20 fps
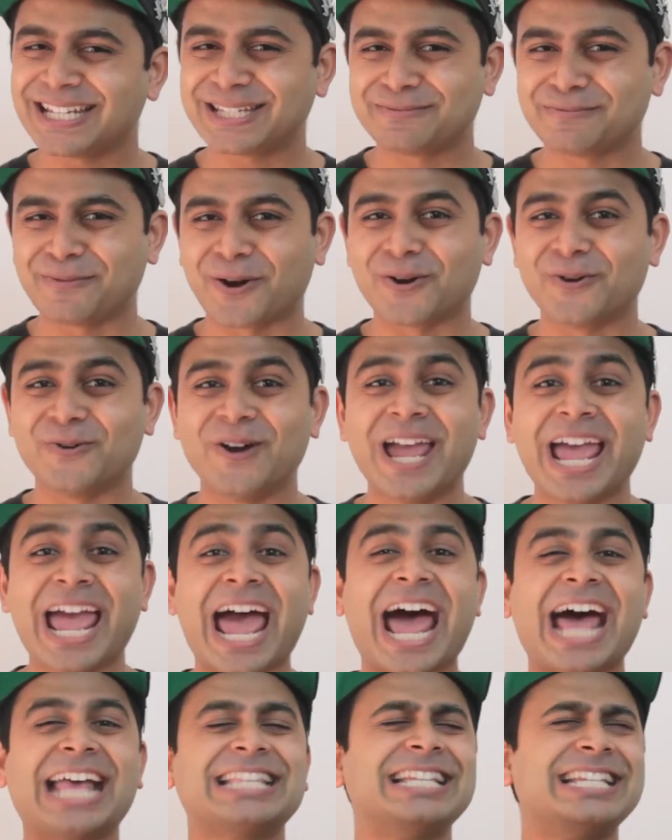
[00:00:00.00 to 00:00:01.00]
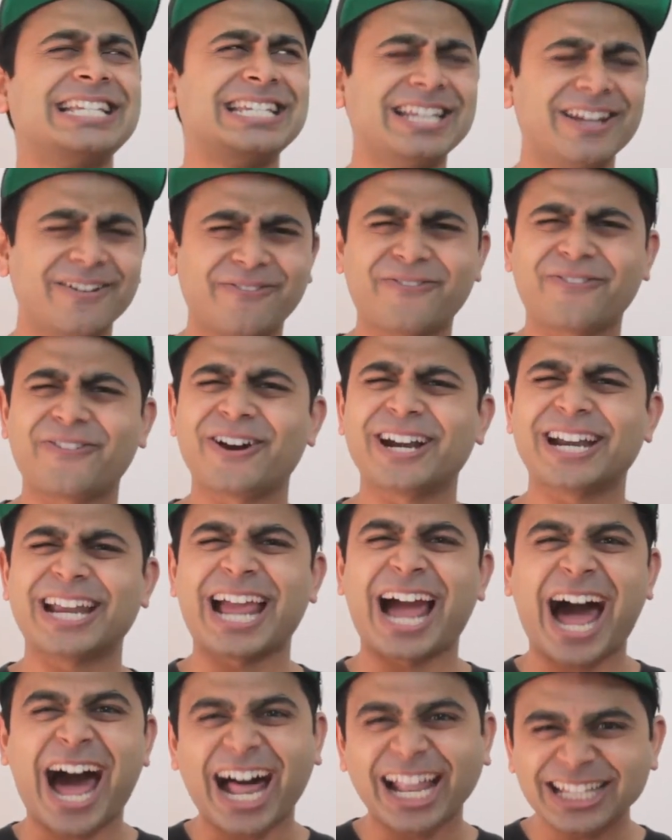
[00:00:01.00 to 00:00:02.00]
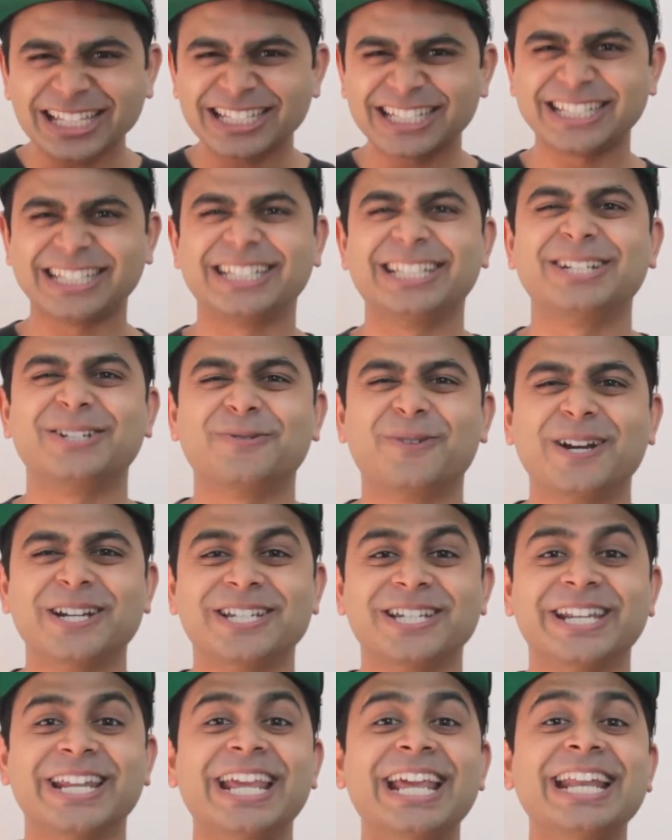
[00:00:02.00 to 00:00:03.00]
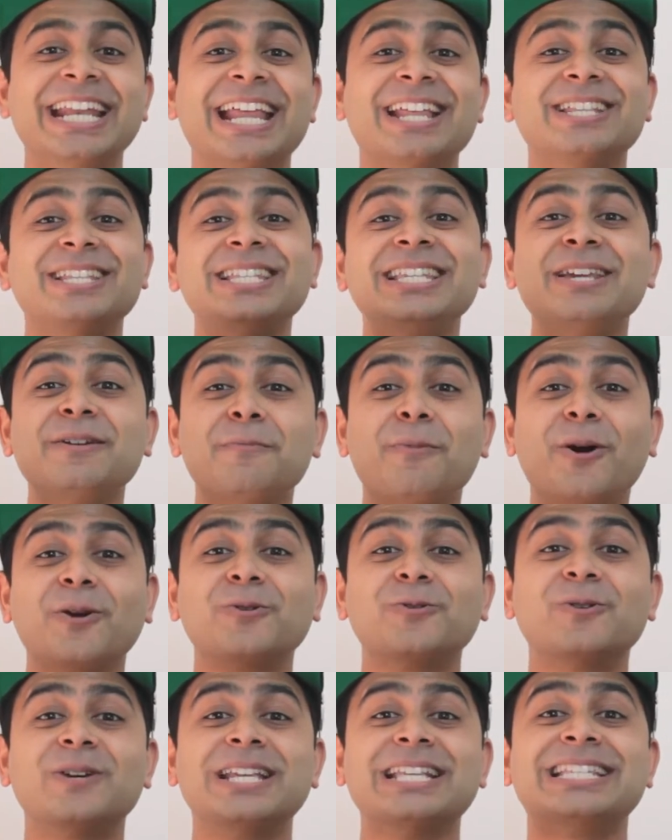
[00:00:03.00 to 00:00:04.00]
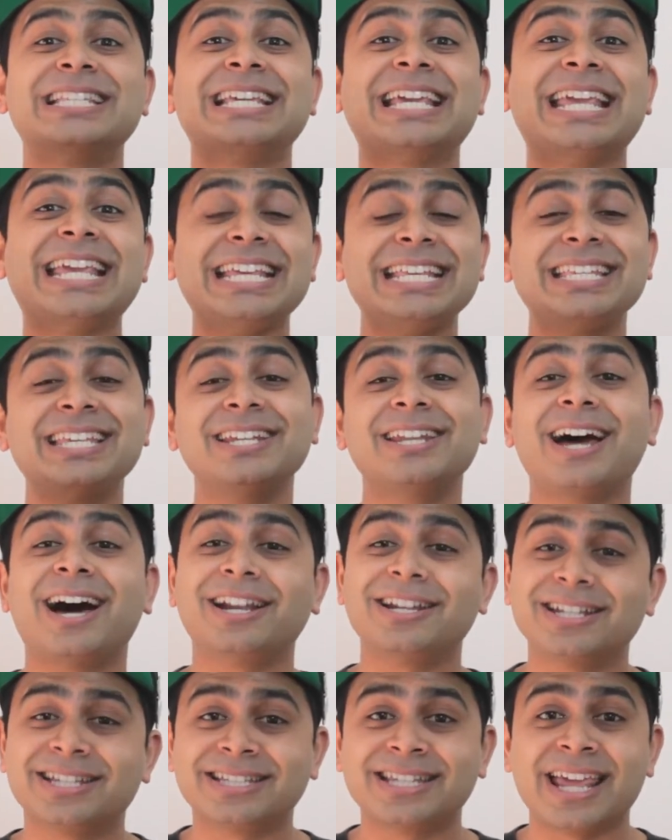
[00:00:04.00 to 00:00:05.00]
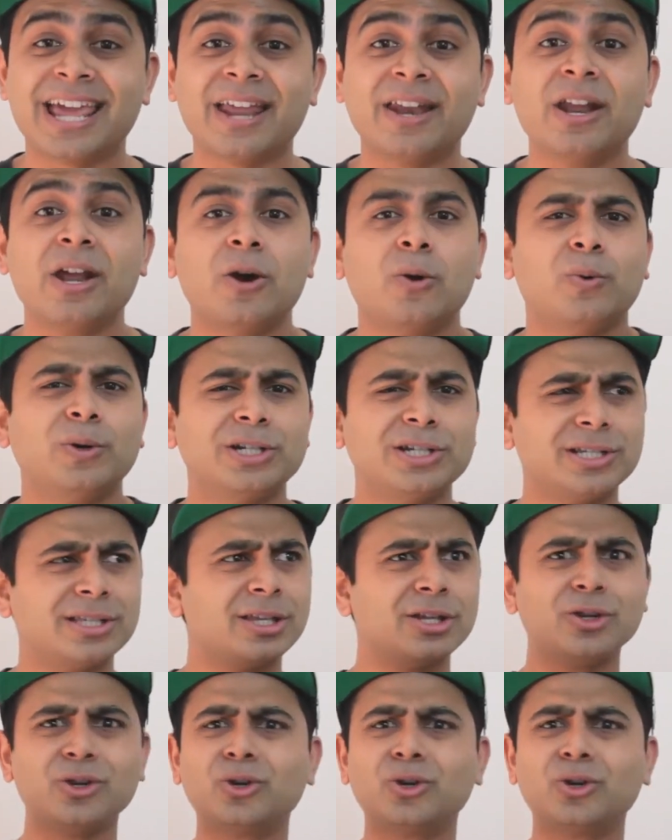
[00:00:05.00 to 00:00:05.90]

year's model has a different colors situation. Now this year's model is easier to understand, which is the